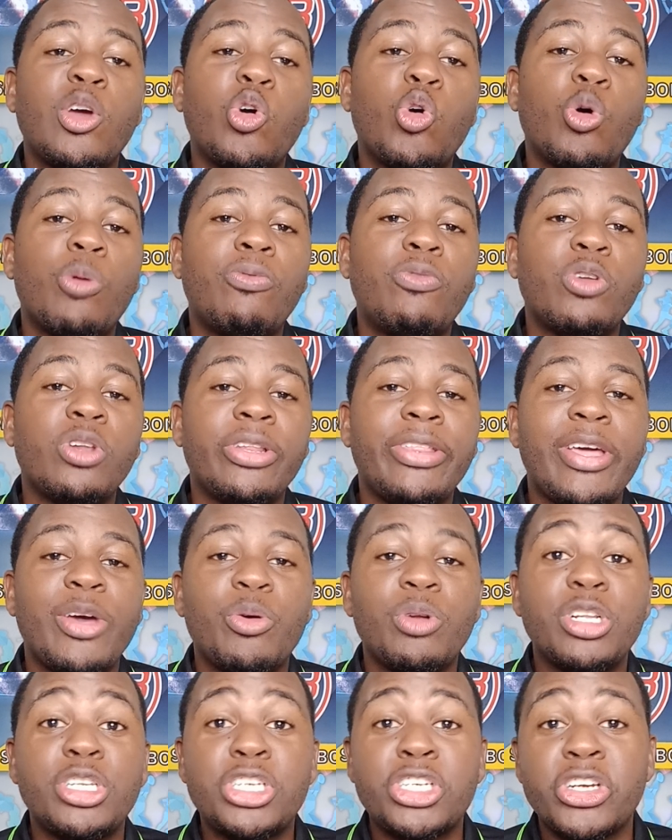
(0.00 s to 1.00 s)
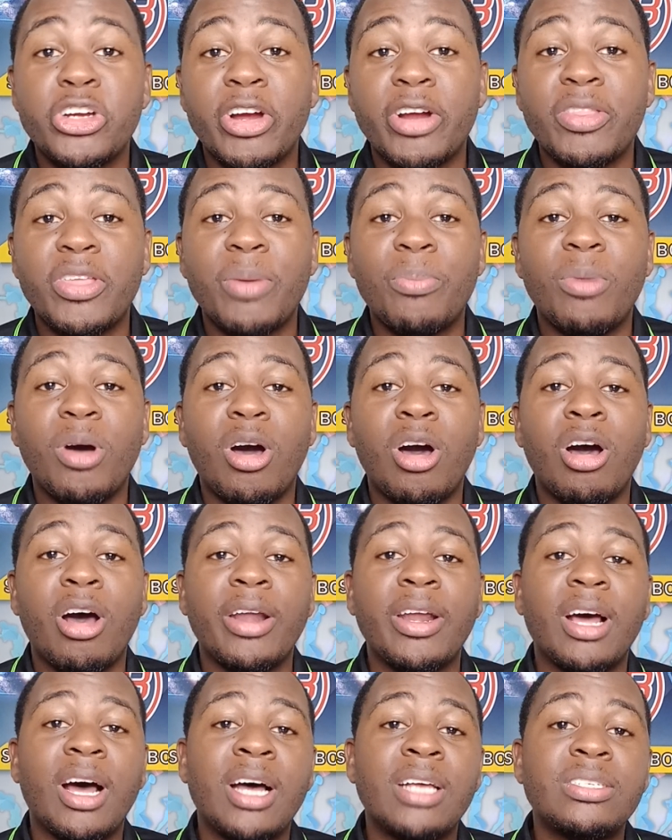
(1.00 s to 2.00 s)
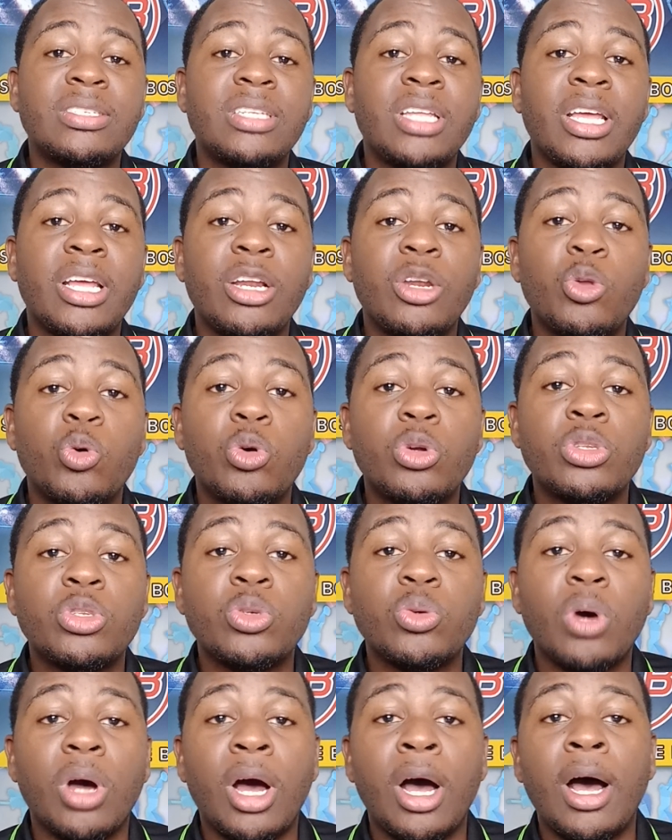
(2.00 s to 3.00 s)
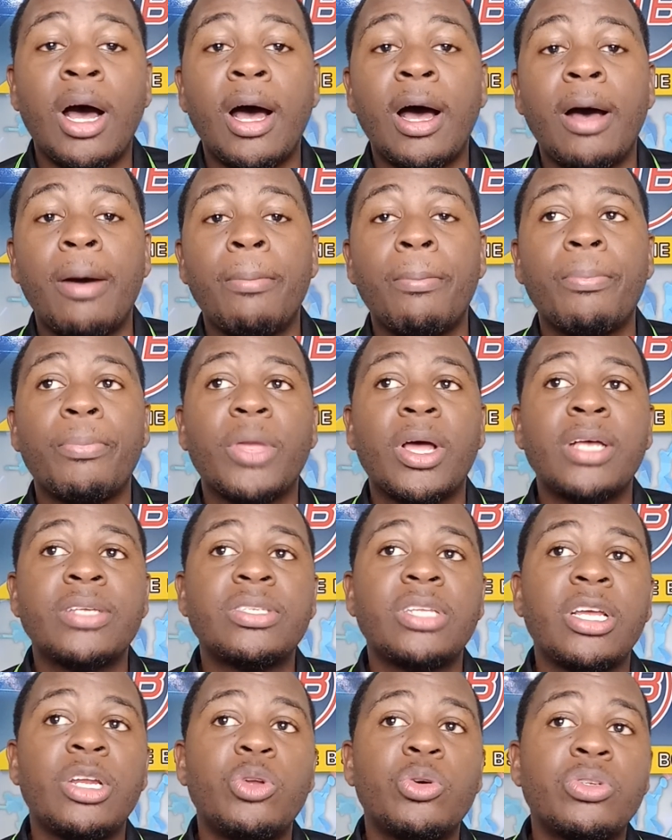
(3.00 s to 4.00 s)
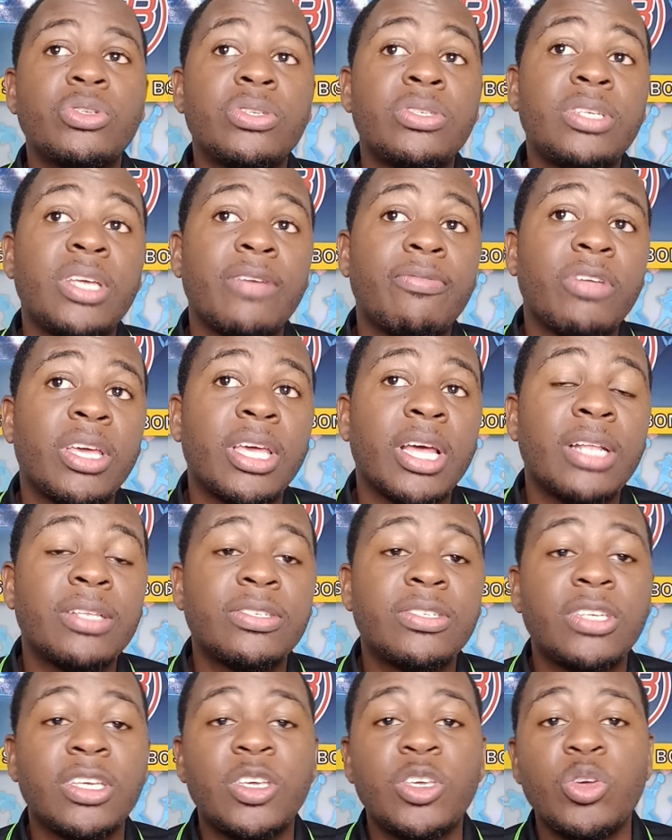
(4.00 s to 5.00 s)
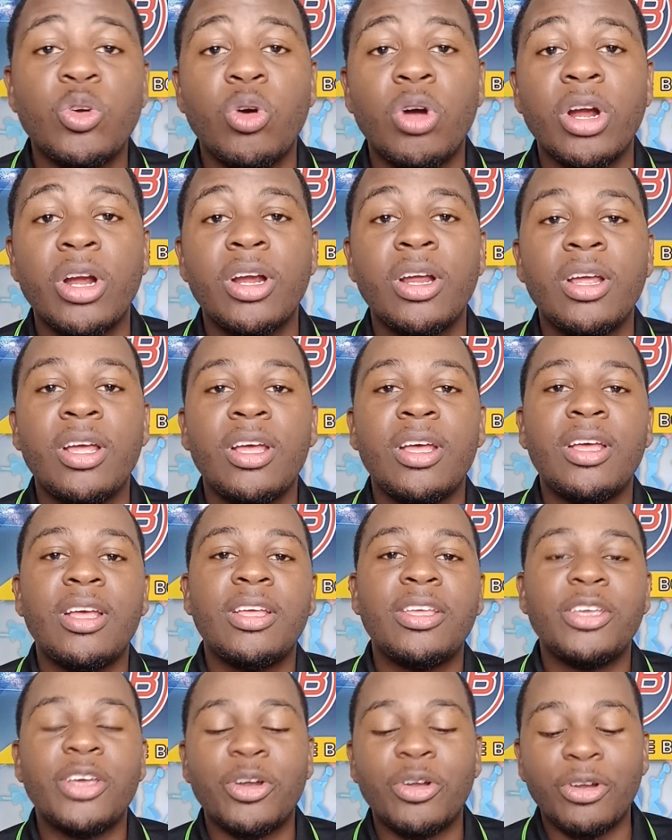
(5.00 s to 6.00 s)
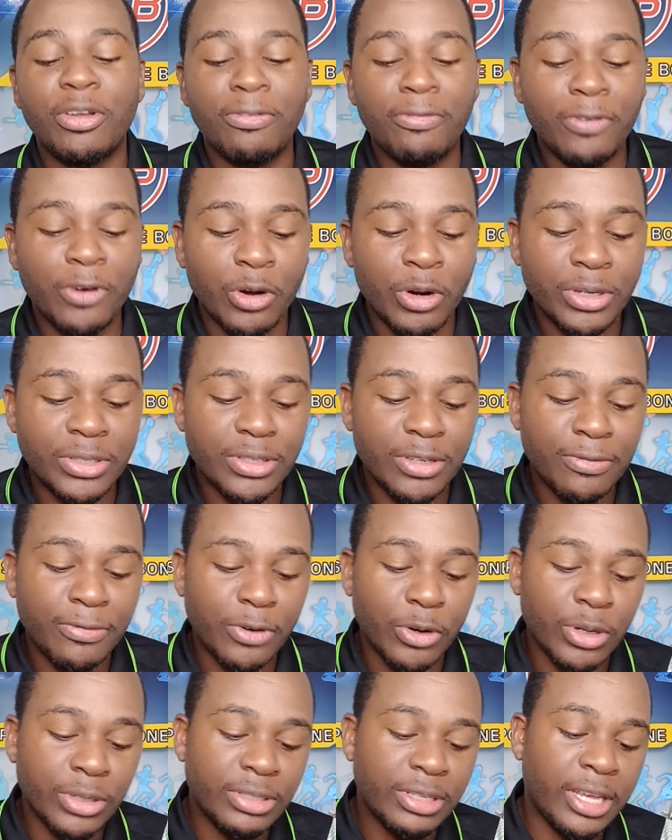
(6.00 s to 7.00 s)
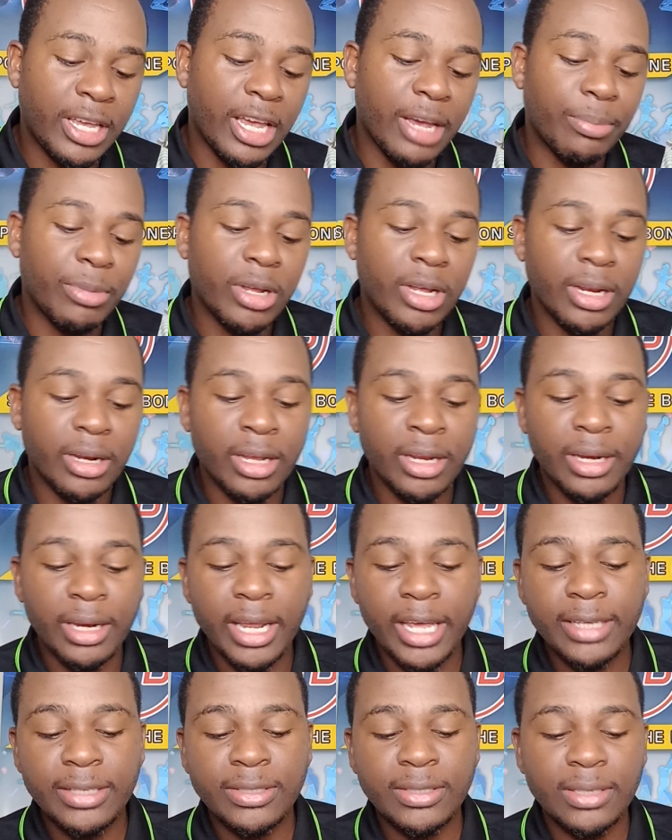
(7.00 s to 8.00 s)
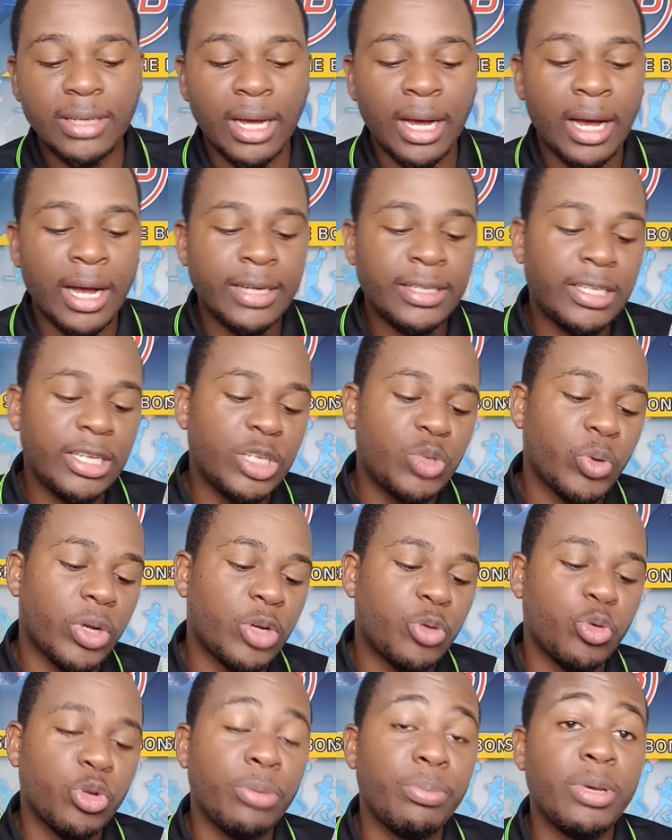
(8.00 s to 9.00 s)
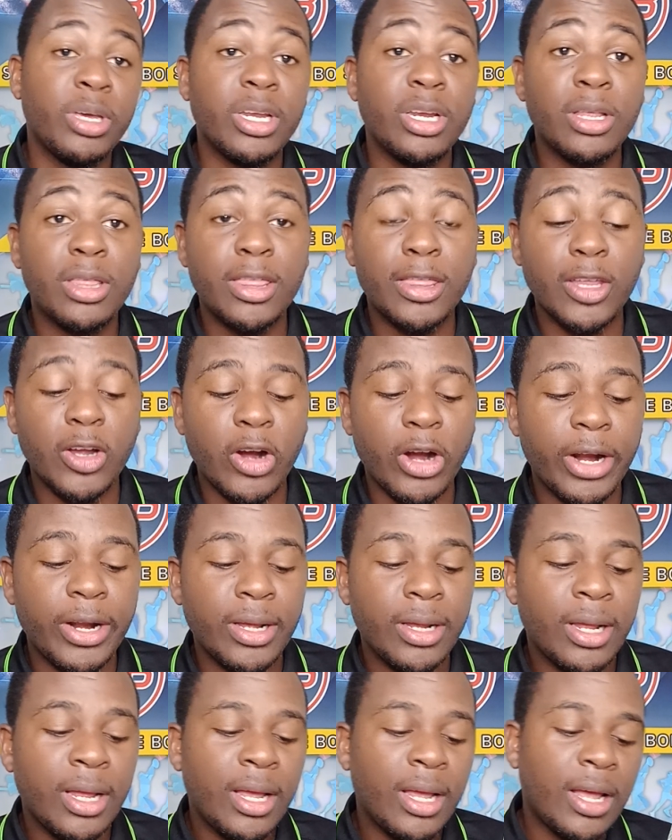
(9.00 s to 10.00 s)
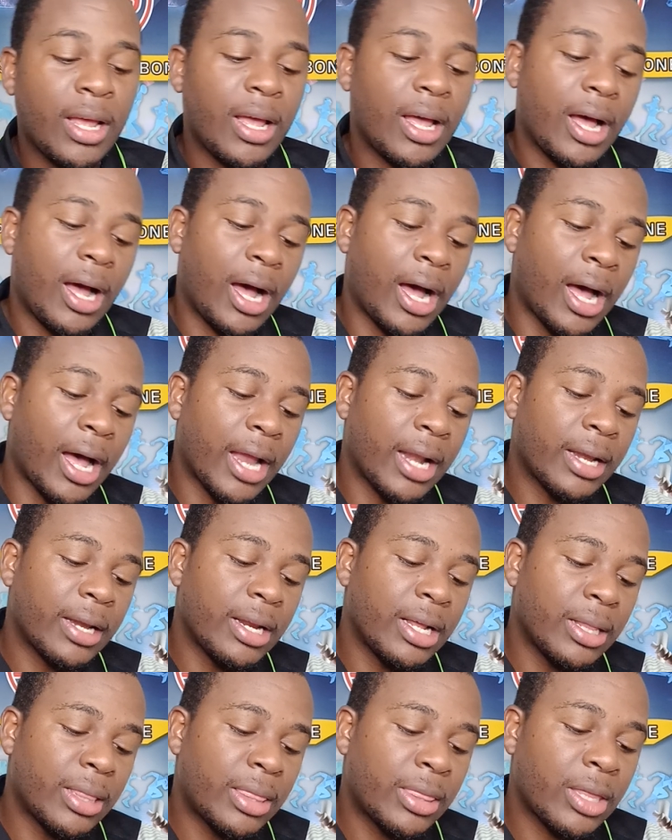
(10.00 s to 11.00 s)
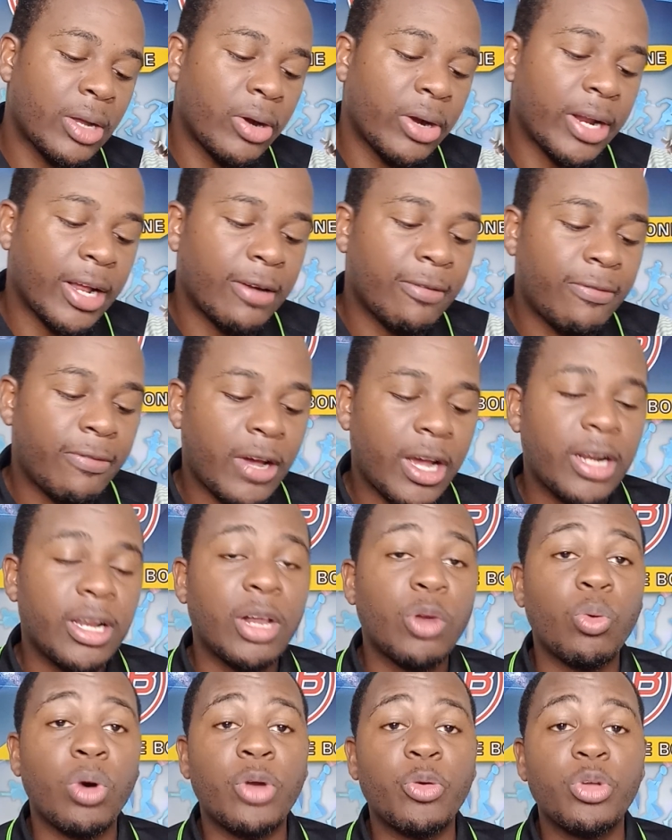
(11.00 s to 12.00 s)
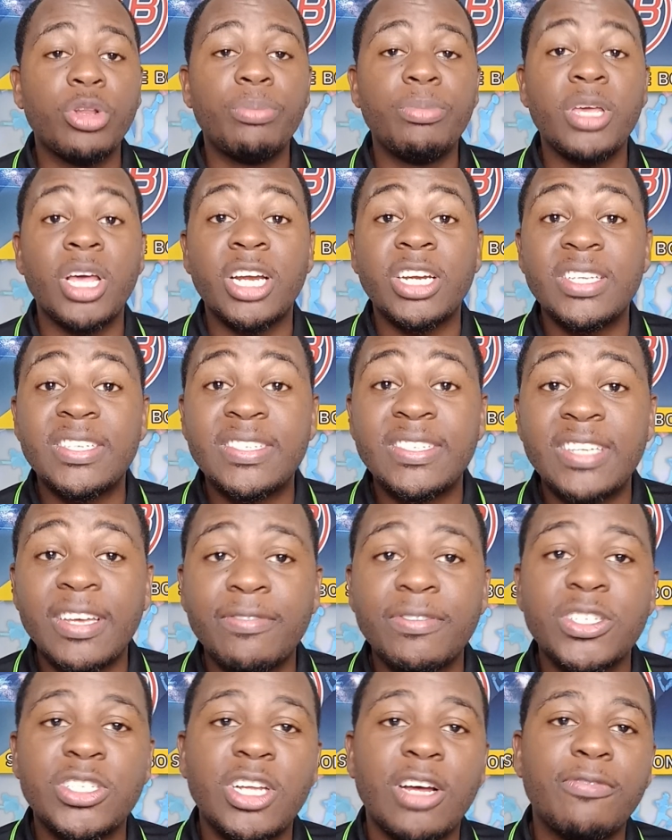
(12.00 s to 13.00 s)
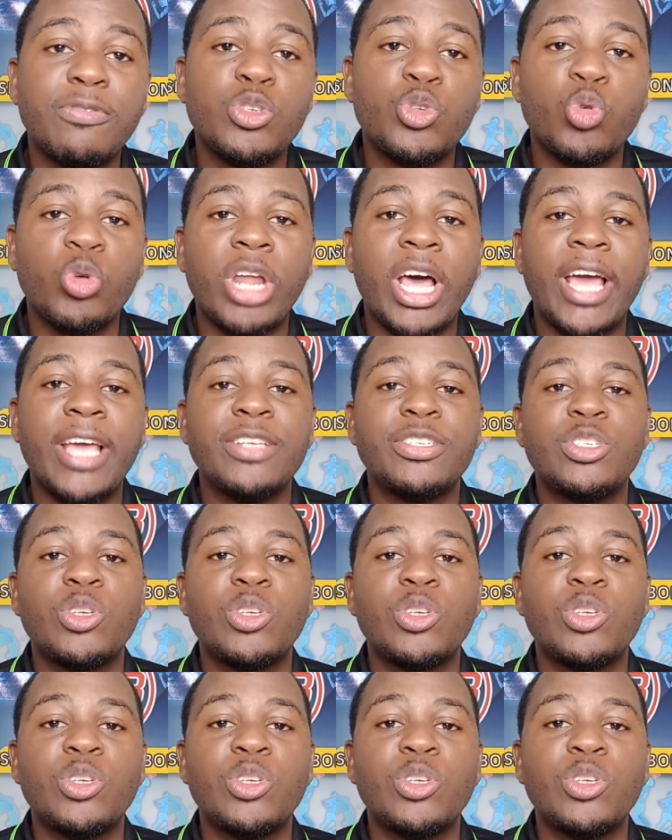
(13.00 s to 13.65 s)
Hopefully they will cheer them on as they look to see if they can secure, you know, the first game. The next T20 will be the third, and the third and final one will be on the 7th of July.